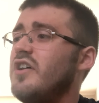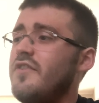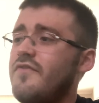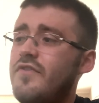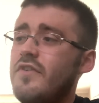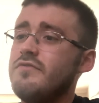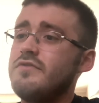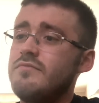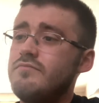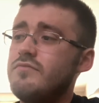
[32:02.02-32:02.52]
and
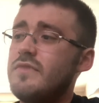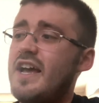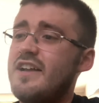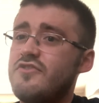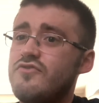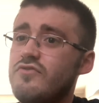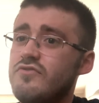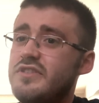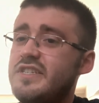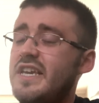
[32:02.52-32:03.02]
film some
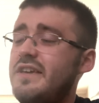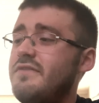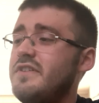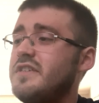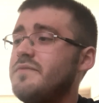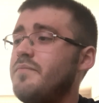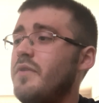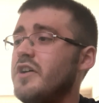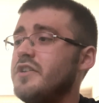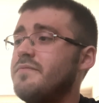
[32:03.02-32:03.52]
actual TV
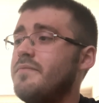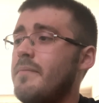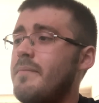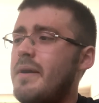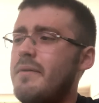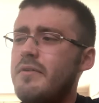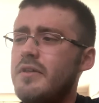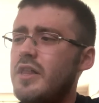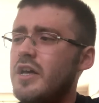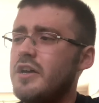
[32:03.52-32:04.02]
spots, but
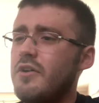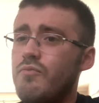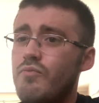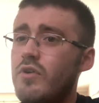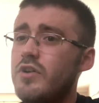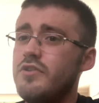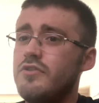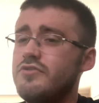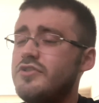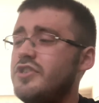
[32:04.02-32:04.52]
maybe like a
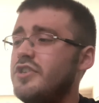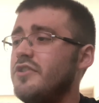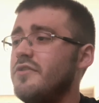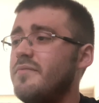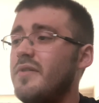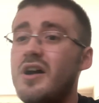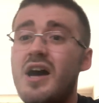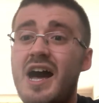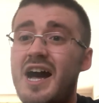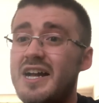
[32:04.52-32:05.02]
one or two,
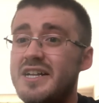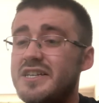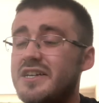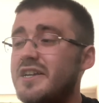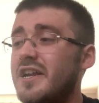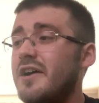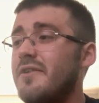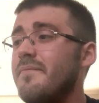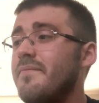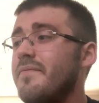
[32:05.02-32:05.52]
but I
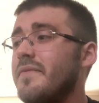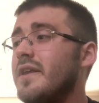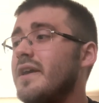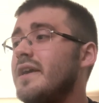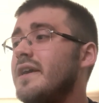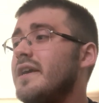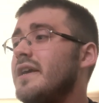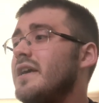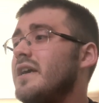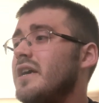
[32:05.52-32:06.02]
don't
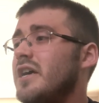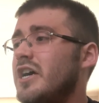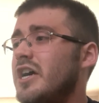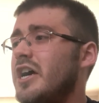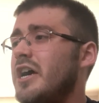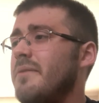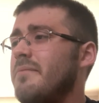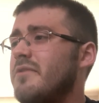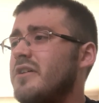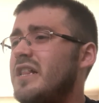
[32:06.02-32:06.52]

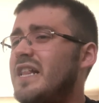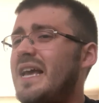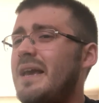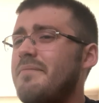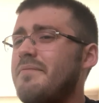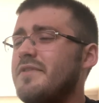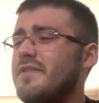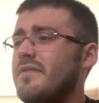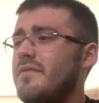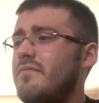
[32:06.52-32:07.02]
know.
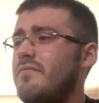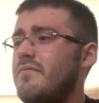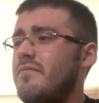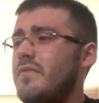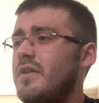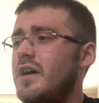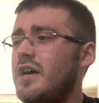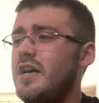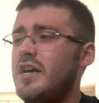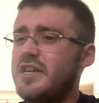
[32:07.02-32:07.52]
Clips.
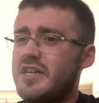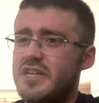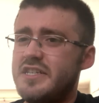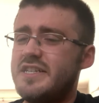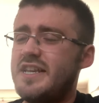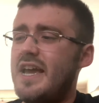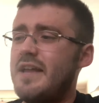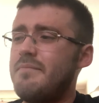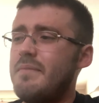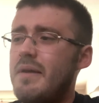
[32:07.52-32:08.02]
Like I
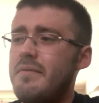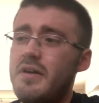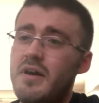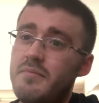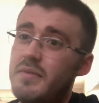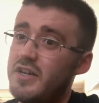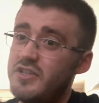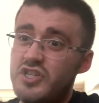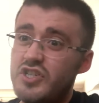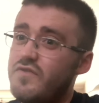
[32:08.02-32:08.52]
said, maybe I
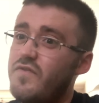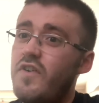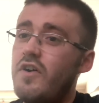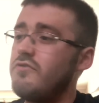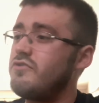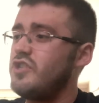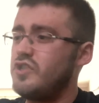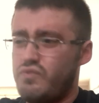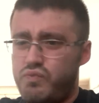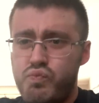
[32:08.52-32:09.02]
might just
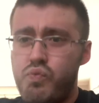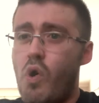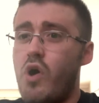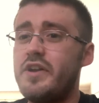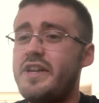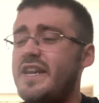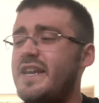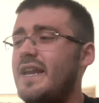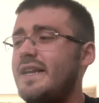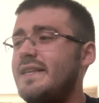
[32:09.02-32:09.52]
fold just
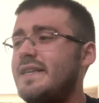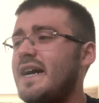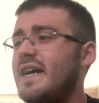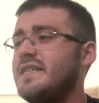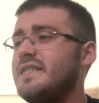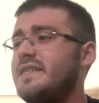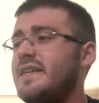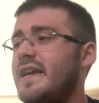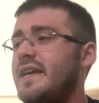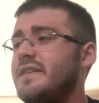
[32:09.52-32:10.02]
one in and
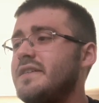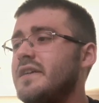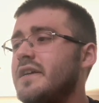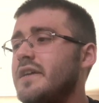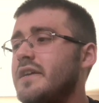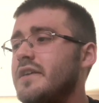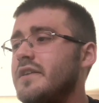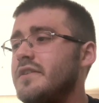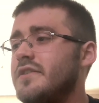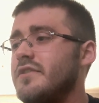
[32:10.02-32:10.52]
that's it.
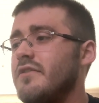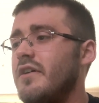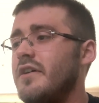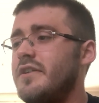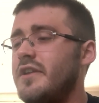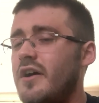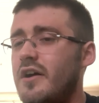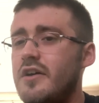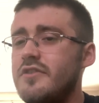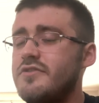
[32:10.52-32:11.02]
So
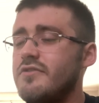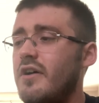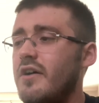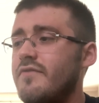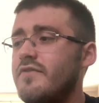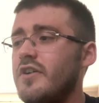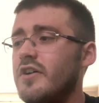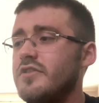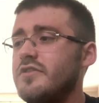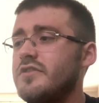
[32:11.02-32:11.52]

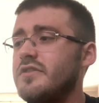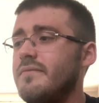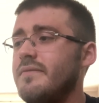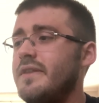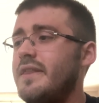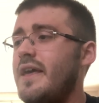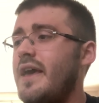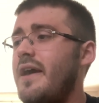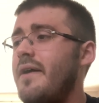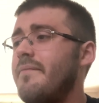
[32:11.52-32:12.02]
I've got
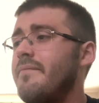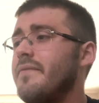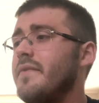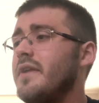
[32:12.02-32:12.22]
something there.